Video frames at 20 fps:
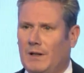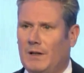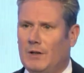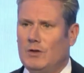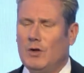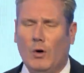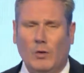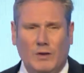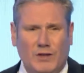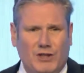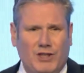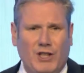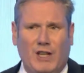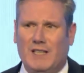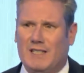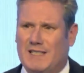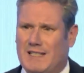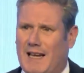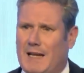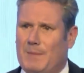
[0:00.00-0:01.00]
Not
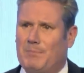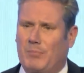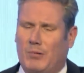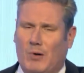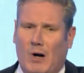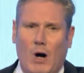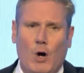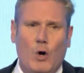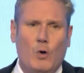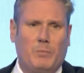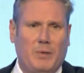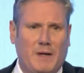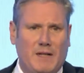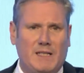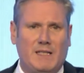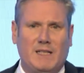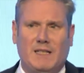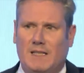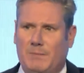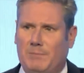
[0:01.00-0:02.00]
just a pro
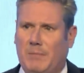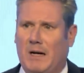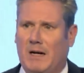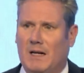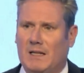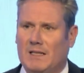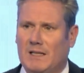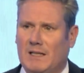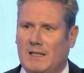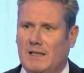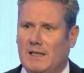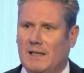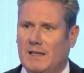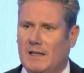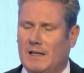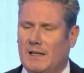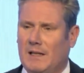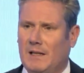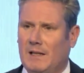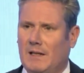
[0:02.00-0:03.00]
business party,
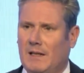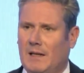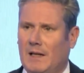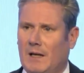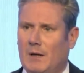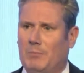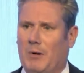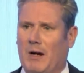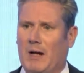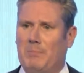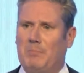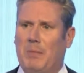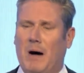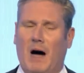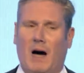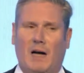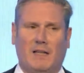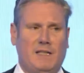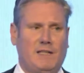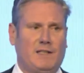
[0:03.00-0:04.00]
but a
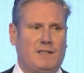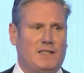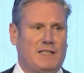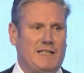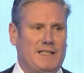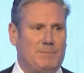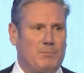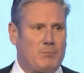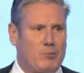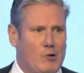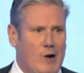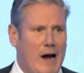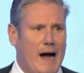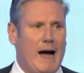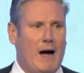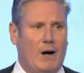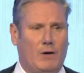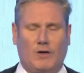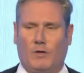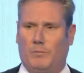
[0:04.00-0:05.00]
party that is
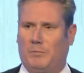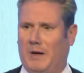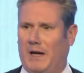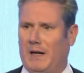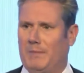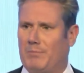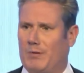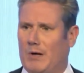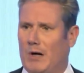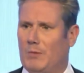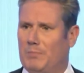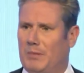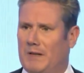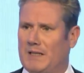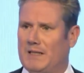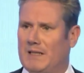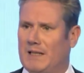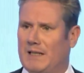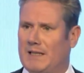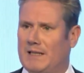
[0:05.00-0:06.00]
proud of being pro
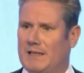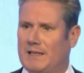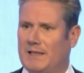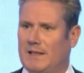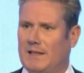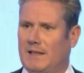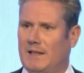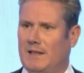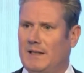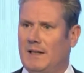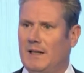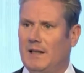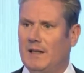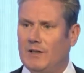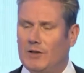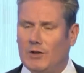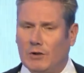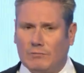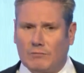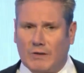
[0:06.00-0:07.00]
business,
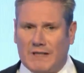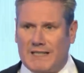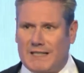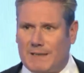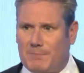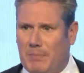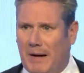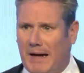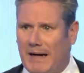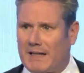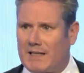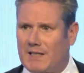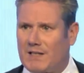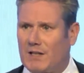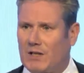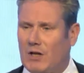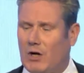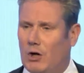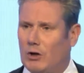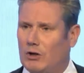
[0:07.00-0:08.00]
that respects
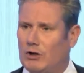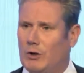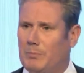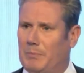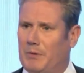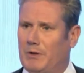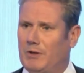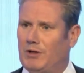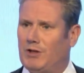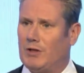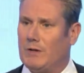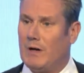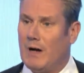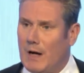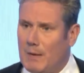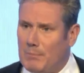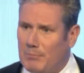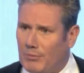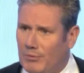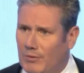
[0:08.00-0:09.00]
the contribution
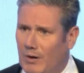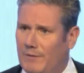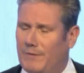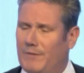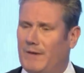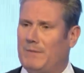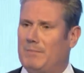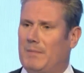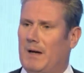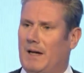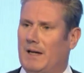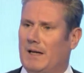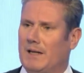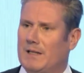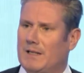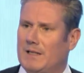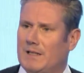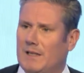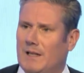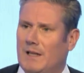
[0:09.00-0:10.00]
profit
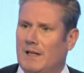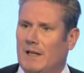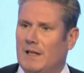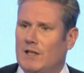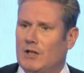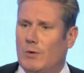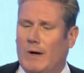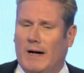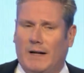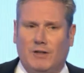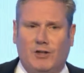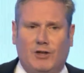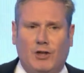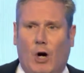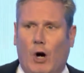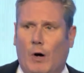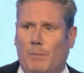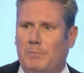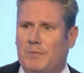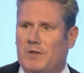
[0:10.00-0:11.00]
makes to our
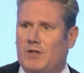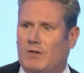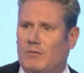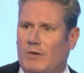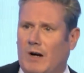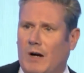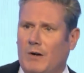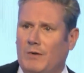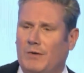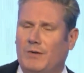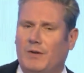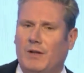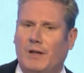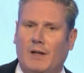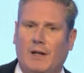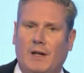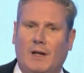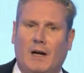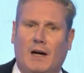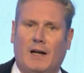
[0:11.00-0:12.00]
jobs, growth,
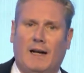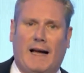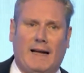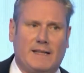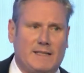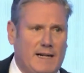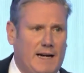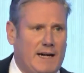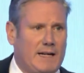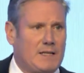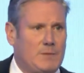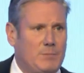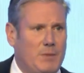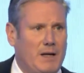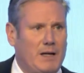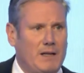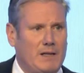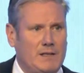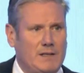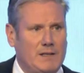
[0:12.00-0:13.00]
and our tax
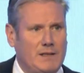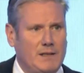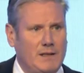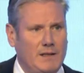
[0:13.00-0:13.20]
base,